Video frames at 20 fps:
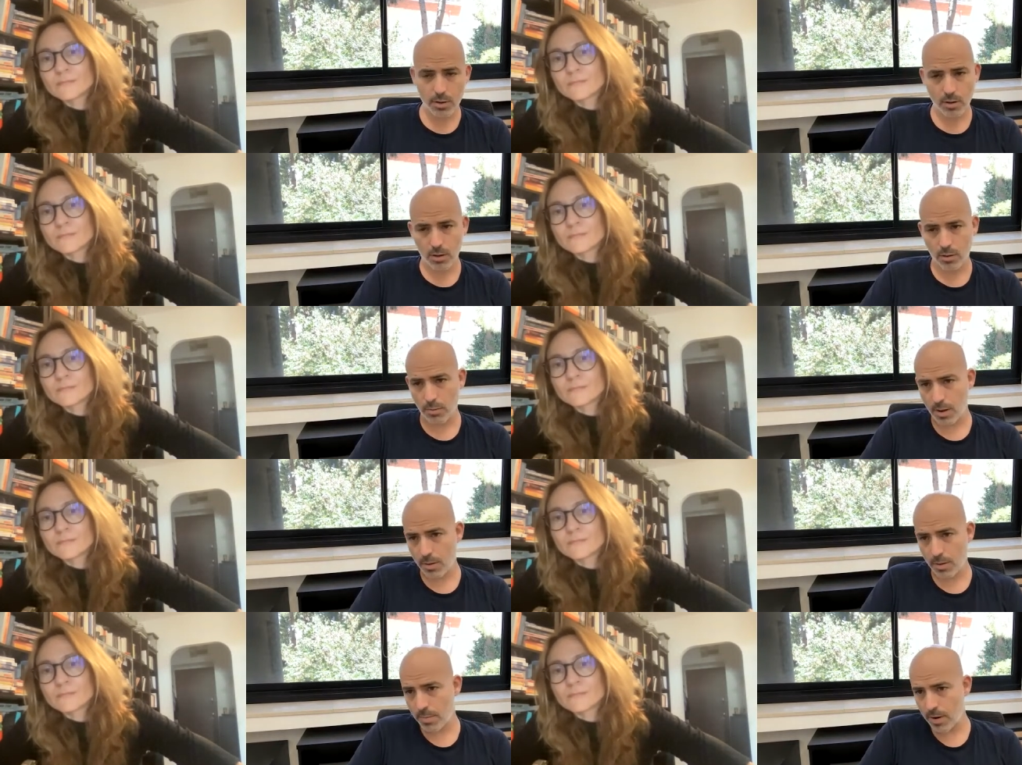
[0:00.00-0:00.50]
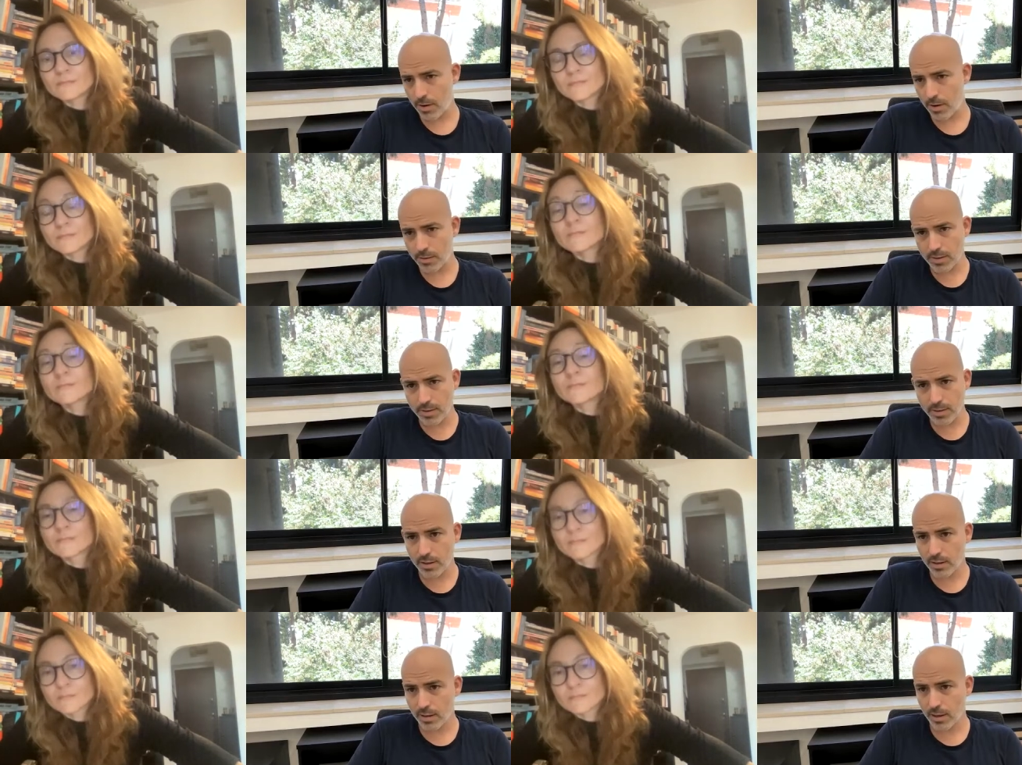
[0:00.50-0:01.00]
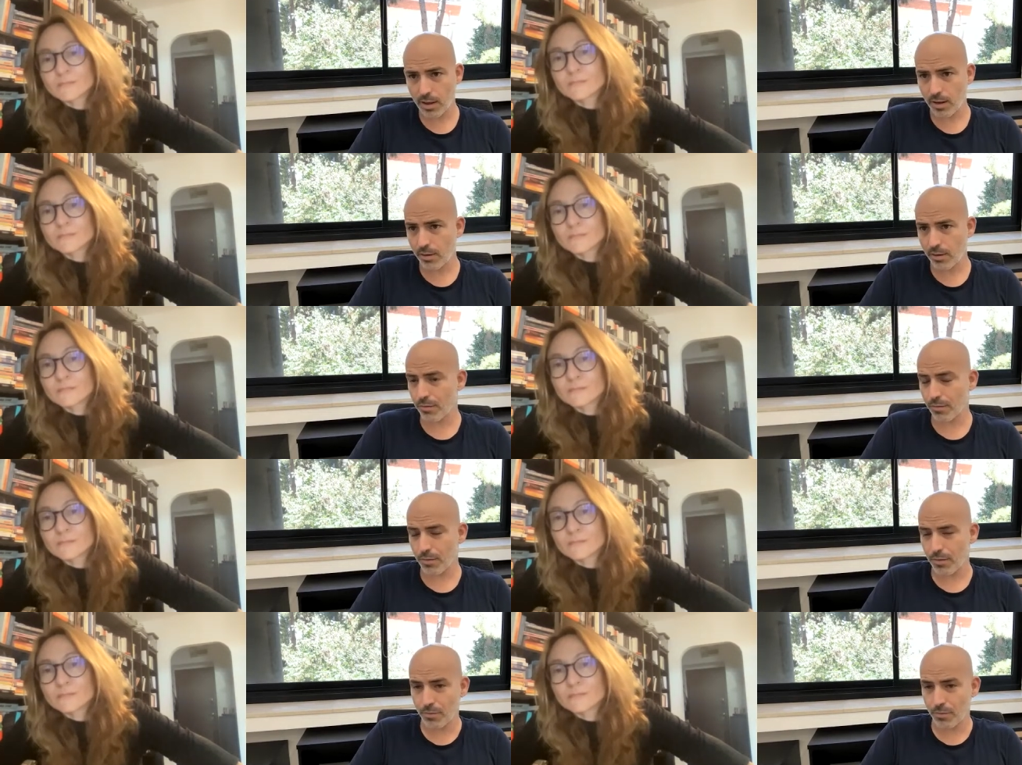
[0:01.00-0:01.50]
Speaker 1: You know, my parents still
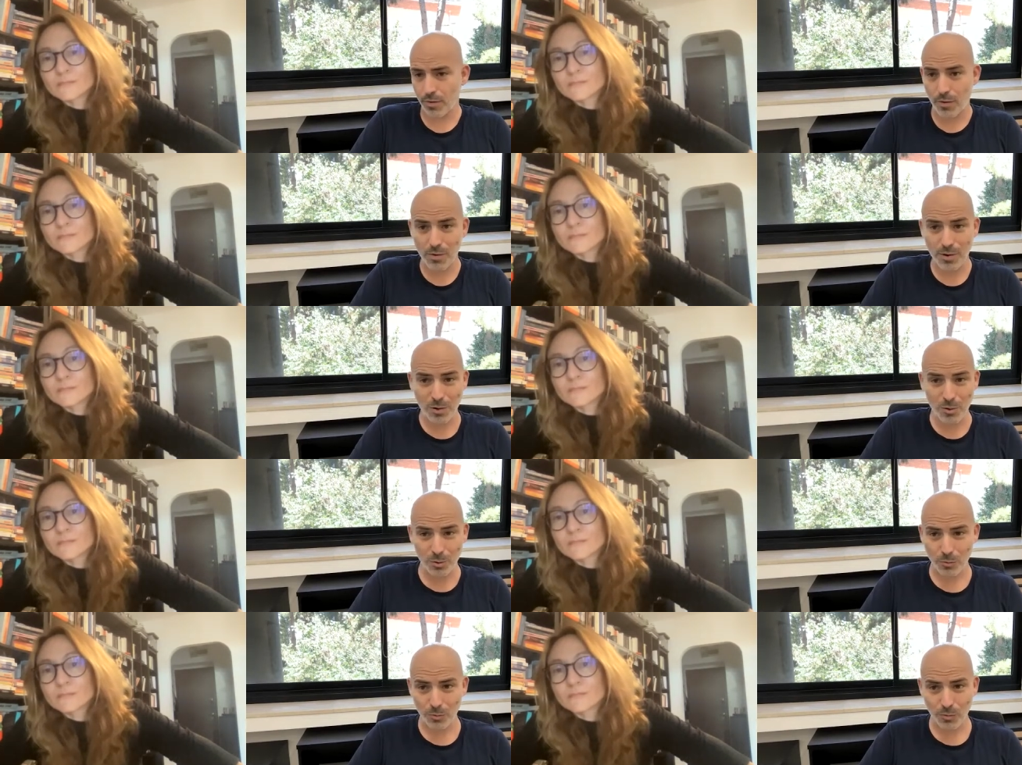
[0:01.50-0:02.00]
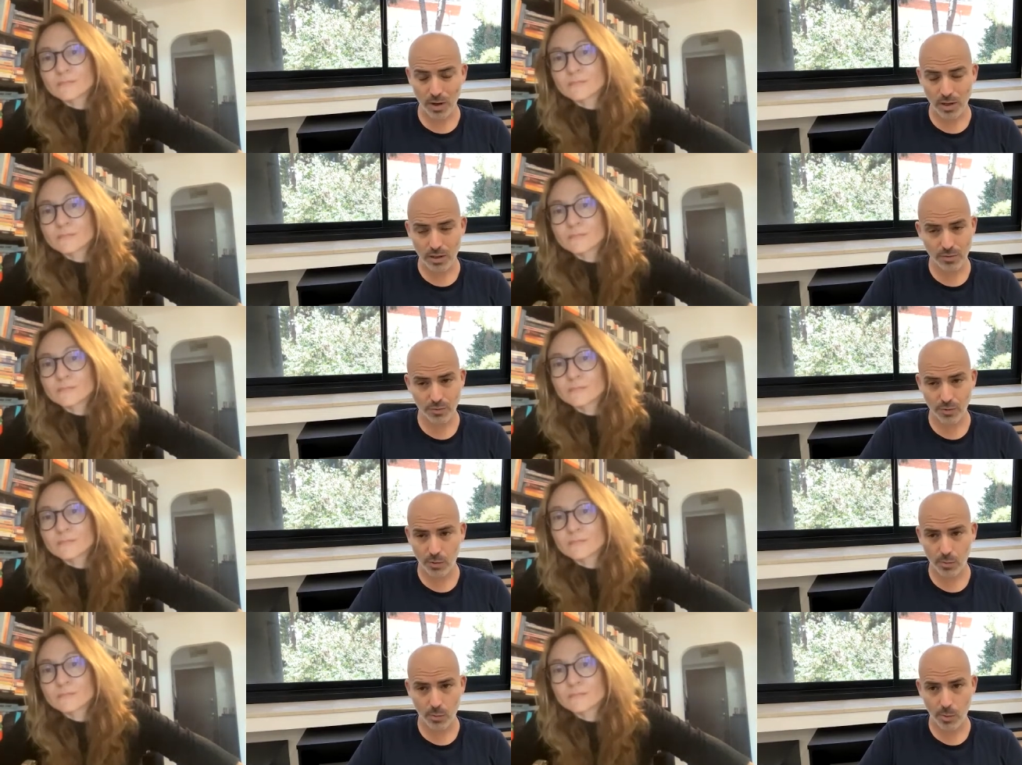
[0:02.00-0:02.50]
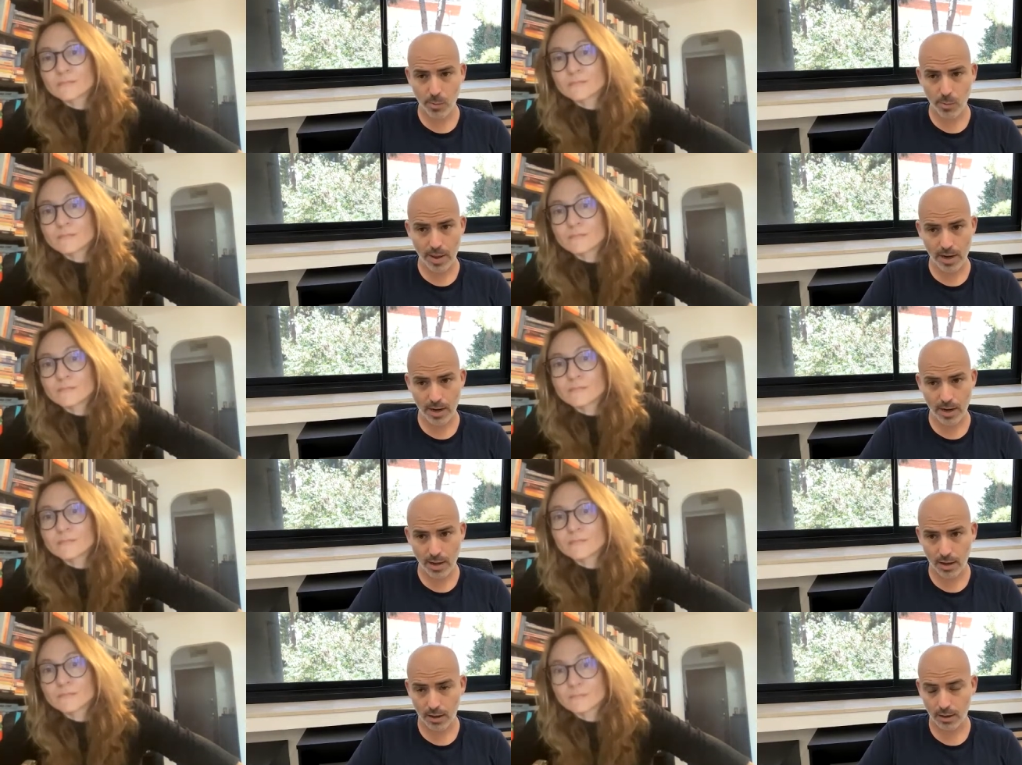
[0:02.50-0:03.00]
have very good friends from
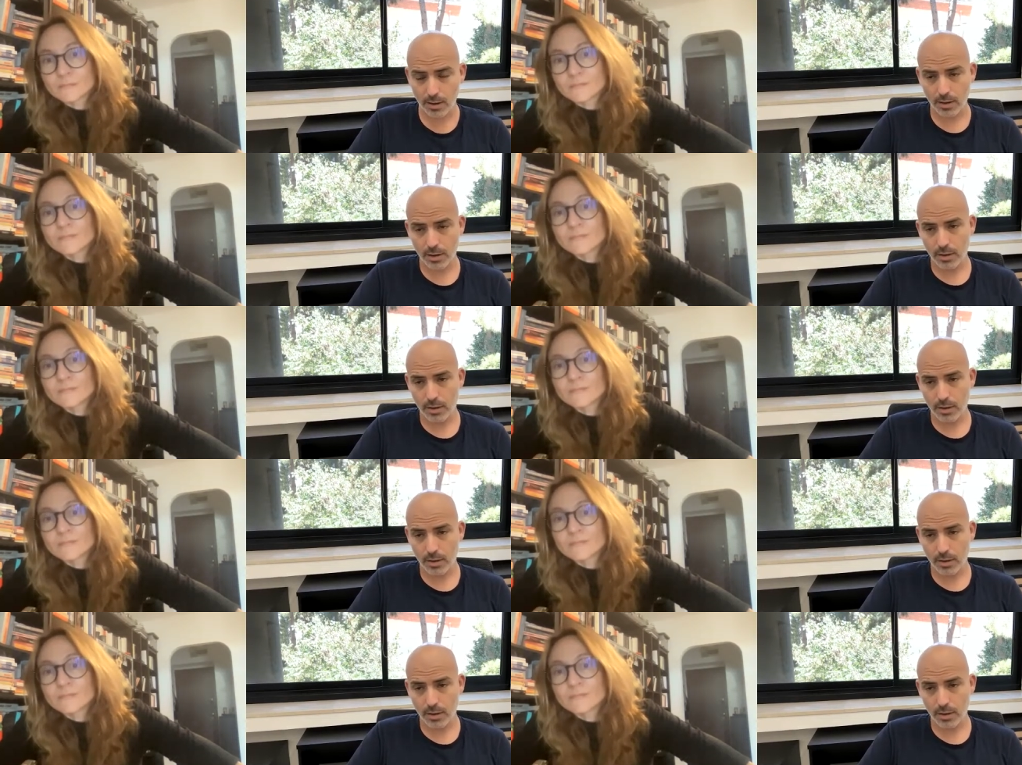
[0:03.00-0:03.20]
Romania